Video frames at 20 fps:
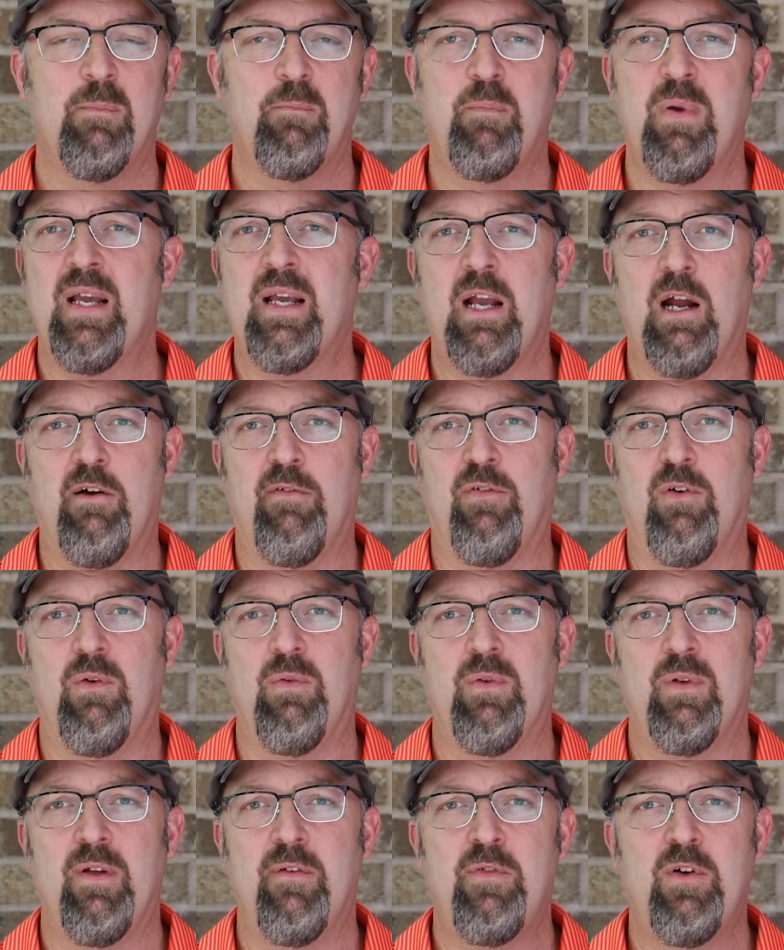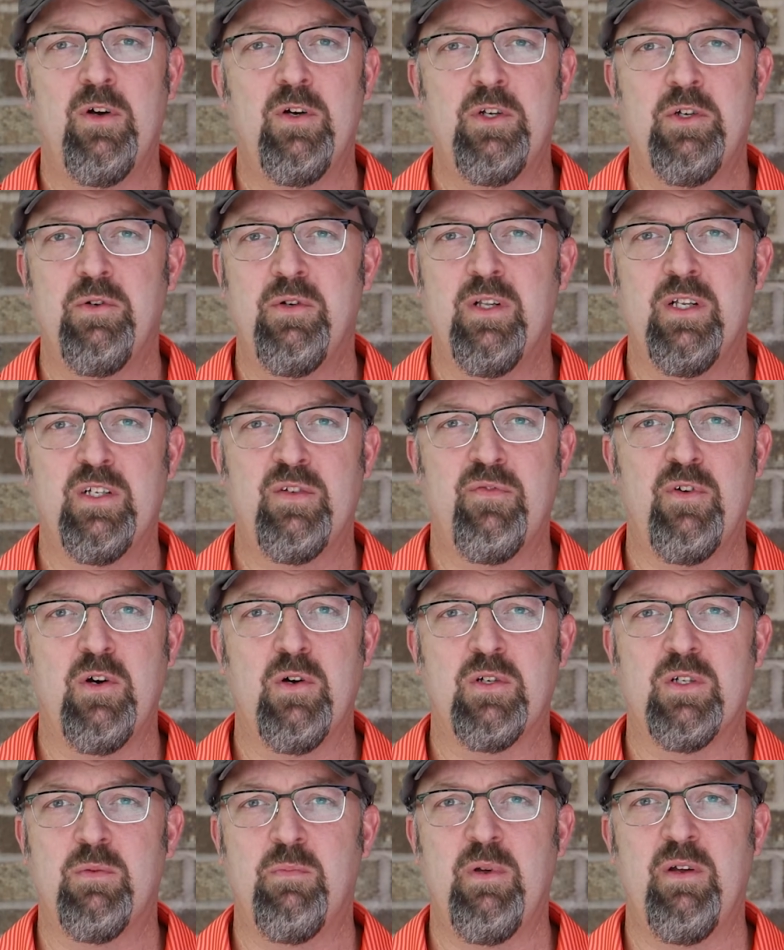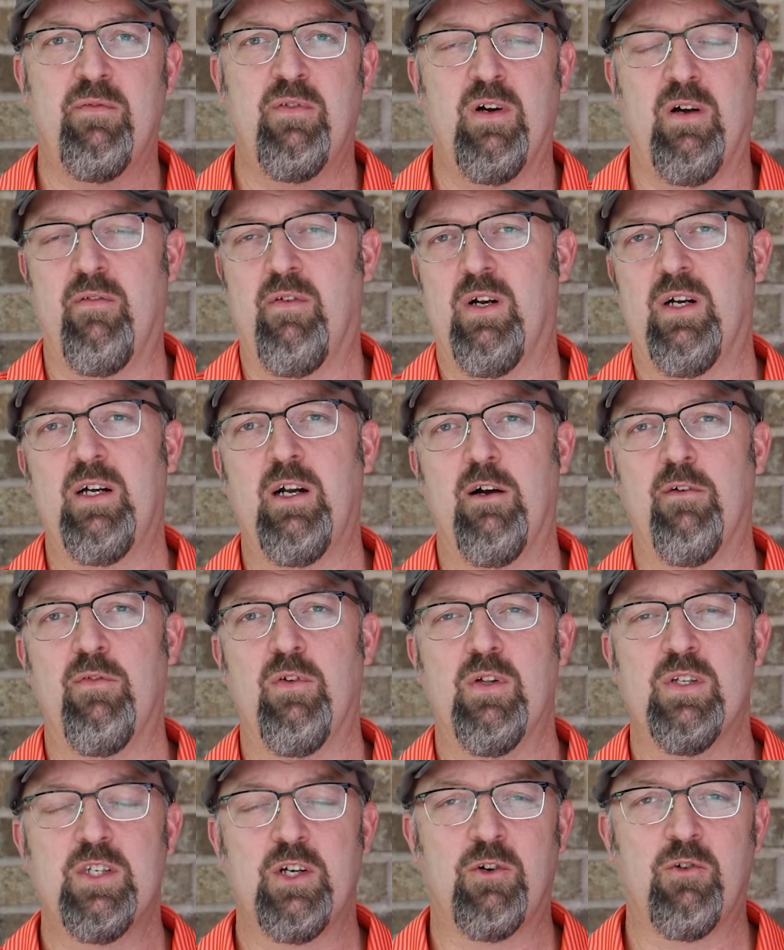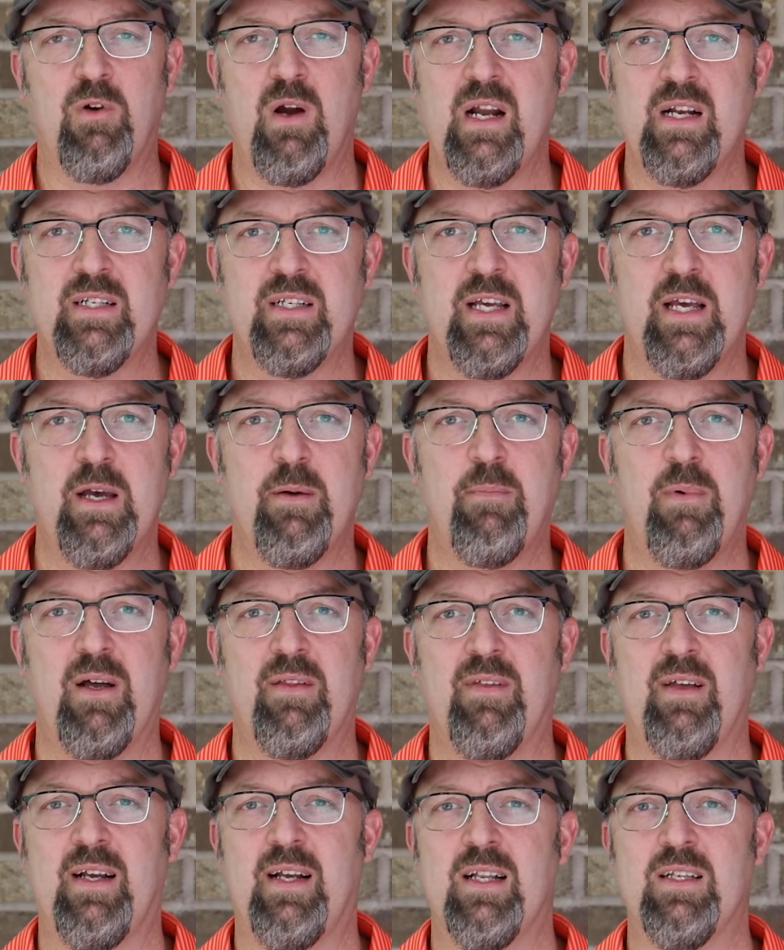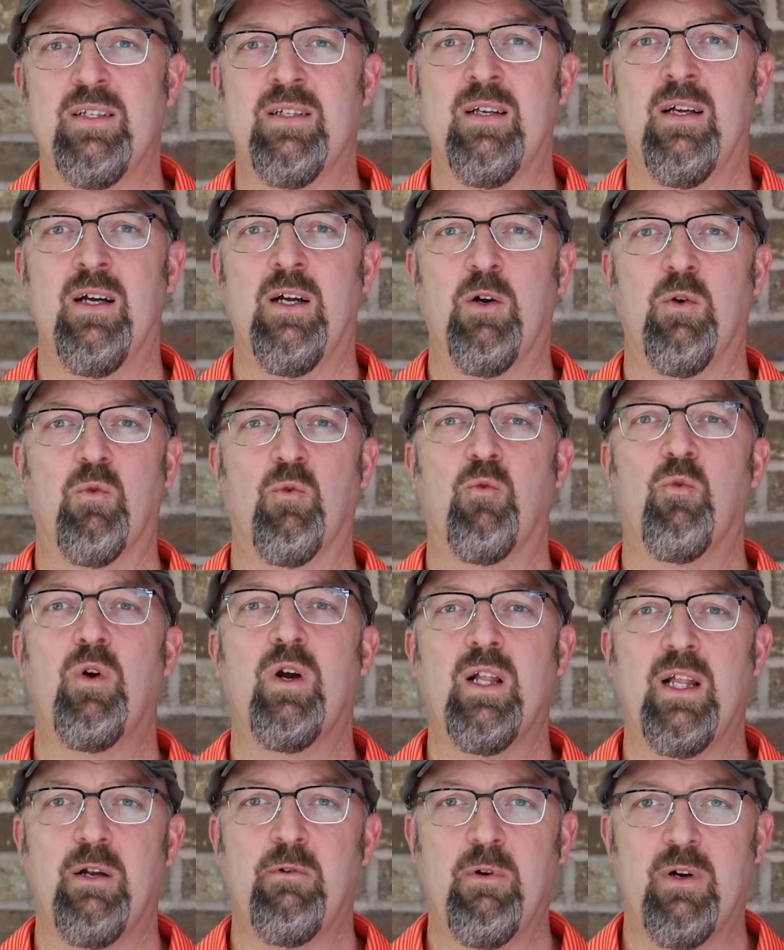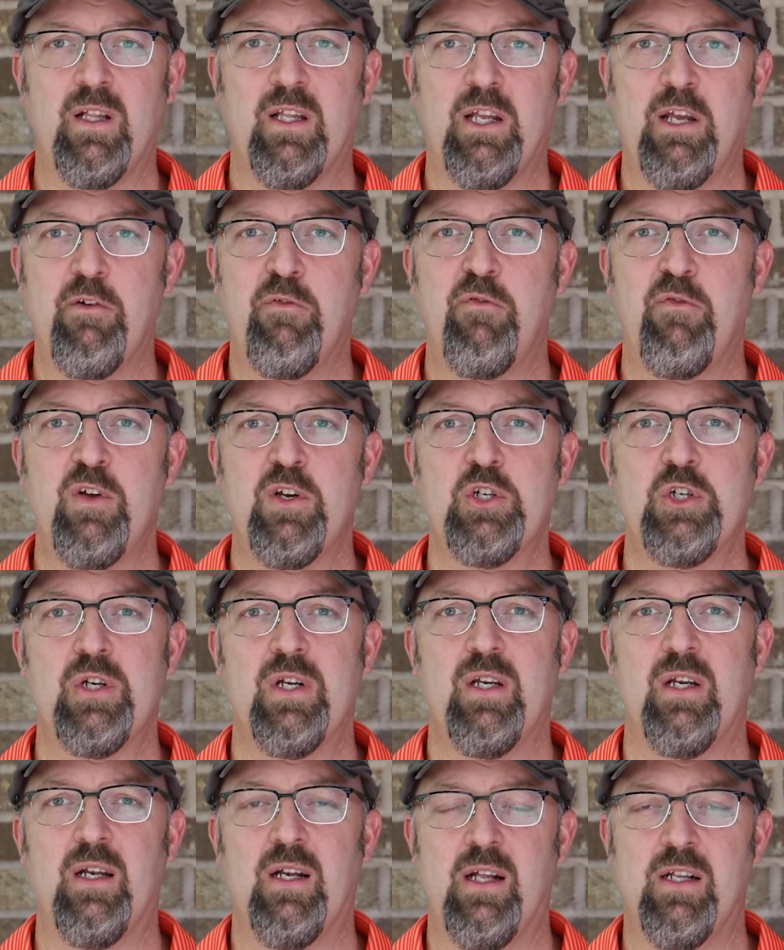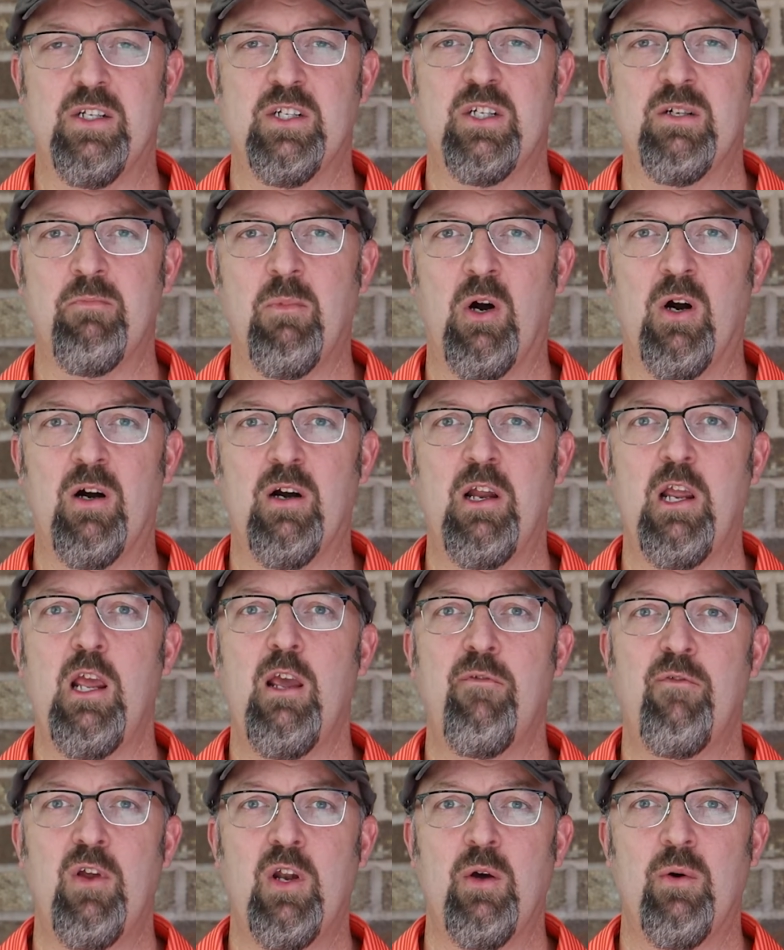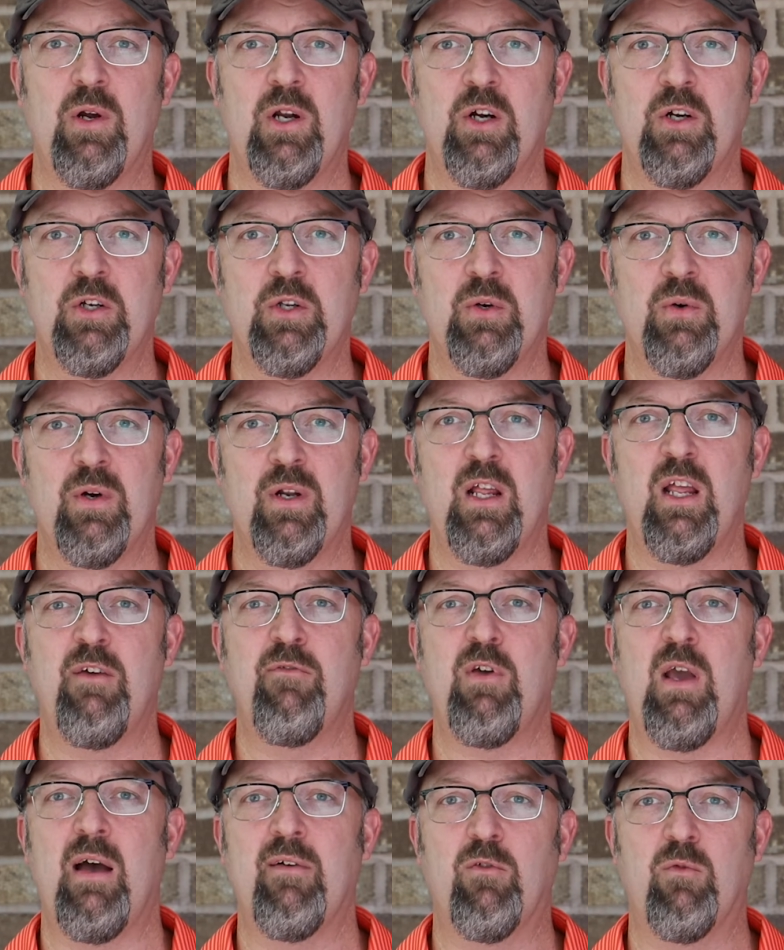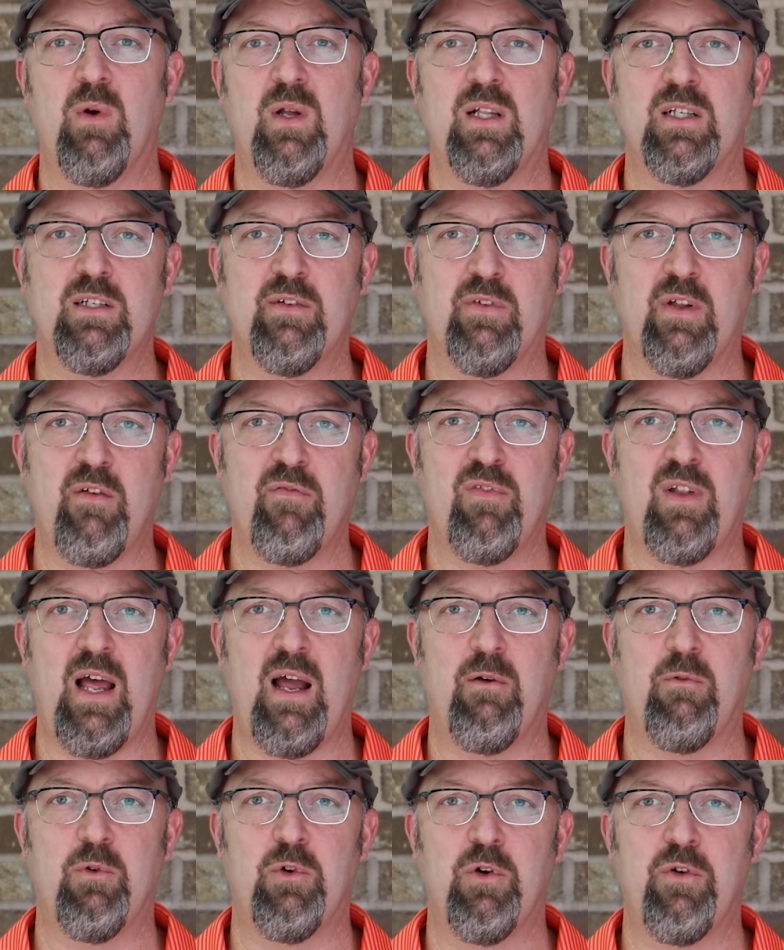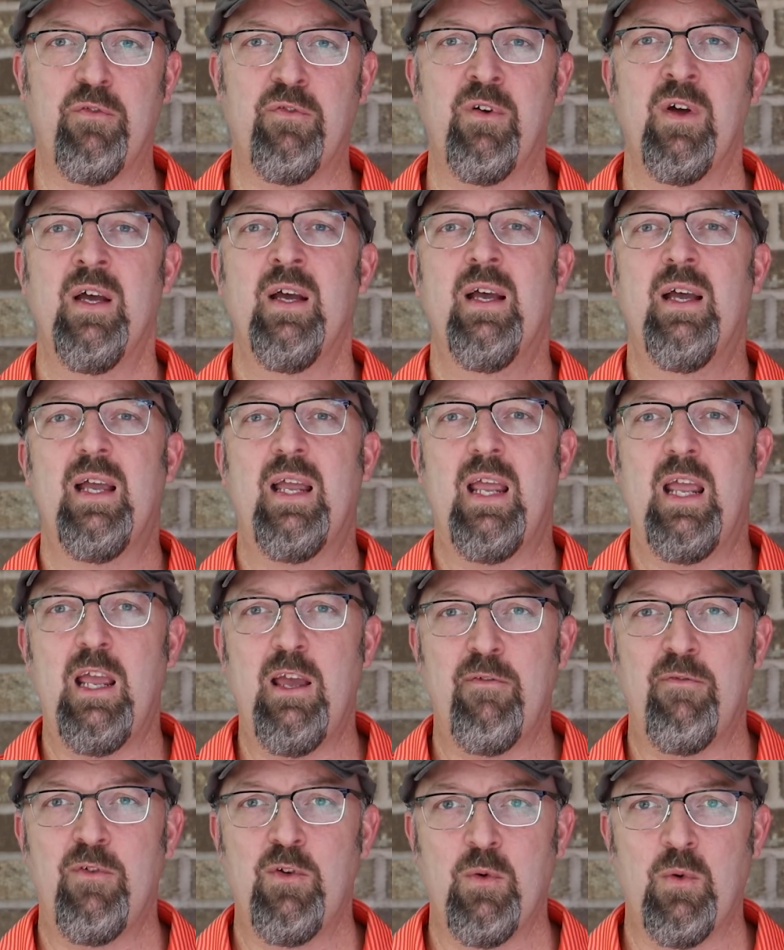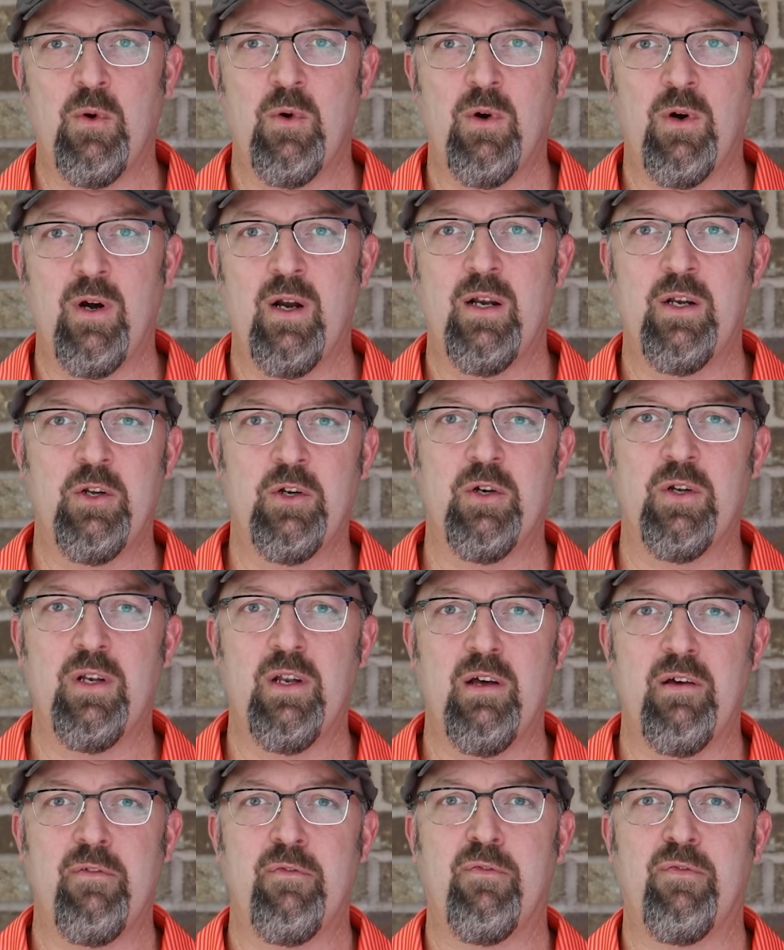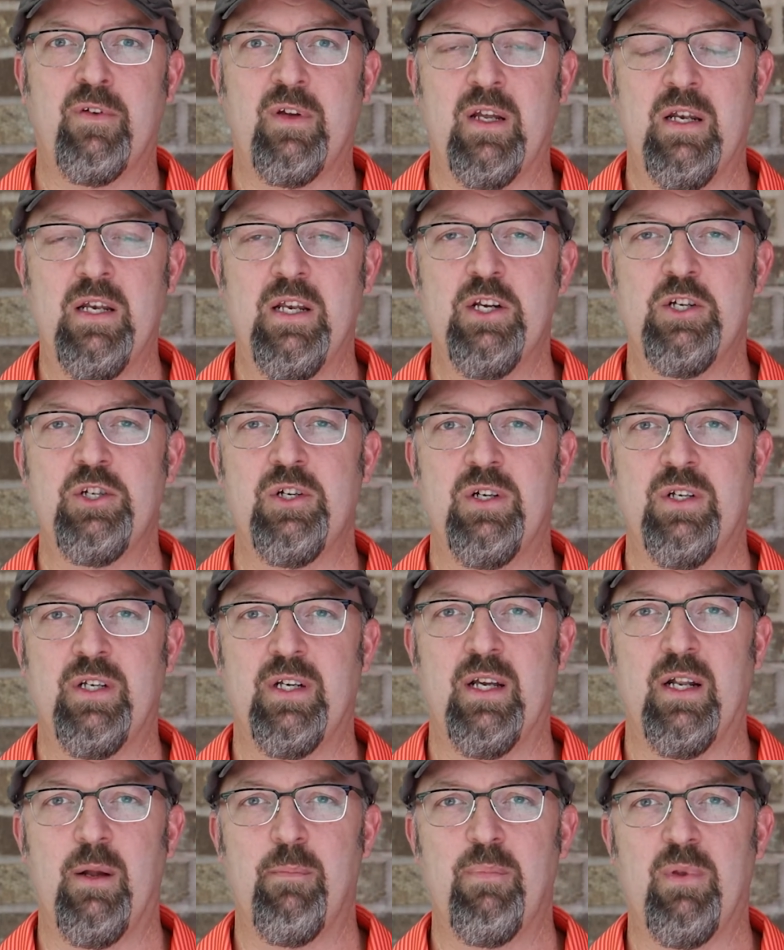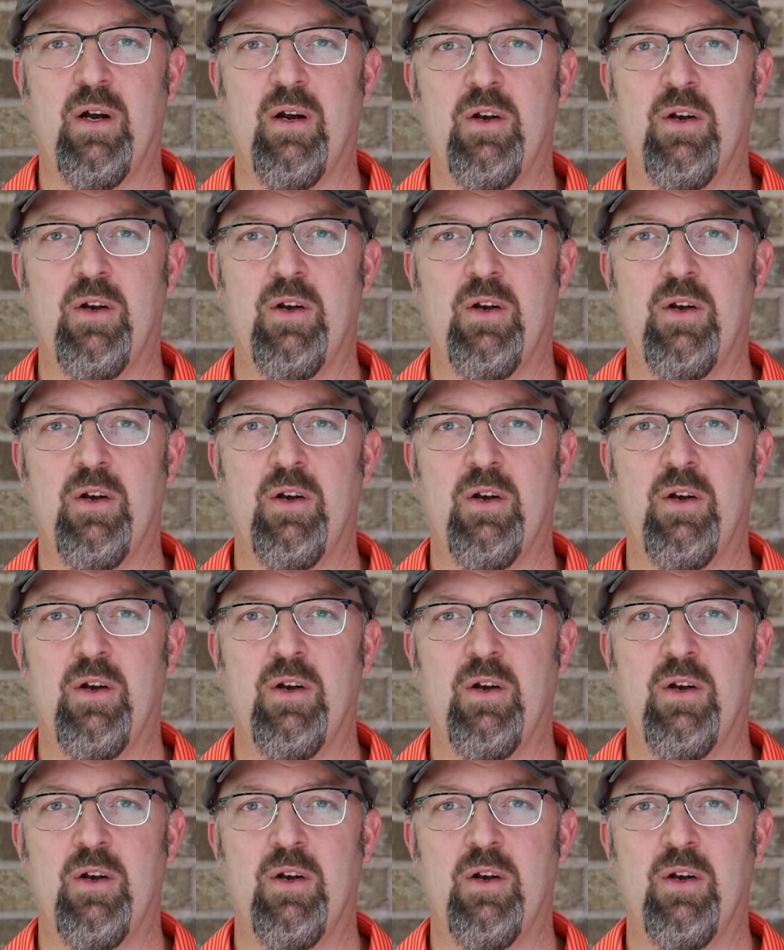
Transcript: be careful. If you're doing this, folks, be very, very careful. It's a great tip. I think it's really, really efficient, and it's smart if you know what you're doing, if you have a relatively flat roof, if you're in good enough condition to get up there